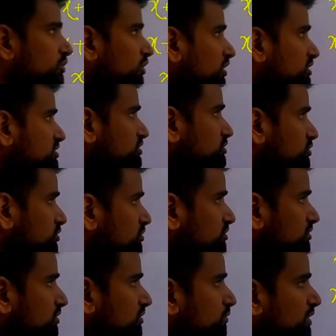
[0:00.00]
could not
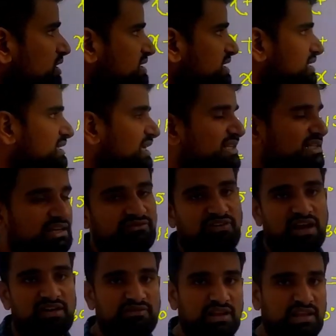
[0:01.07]
do was a
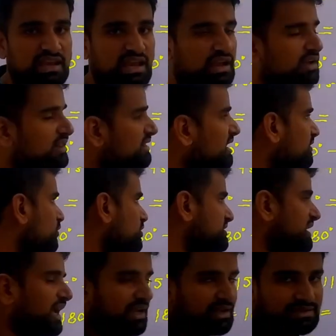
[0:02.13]
65 degree angle, that was
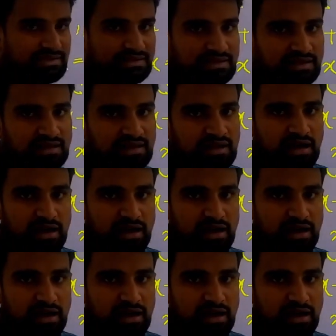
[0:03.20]
a x.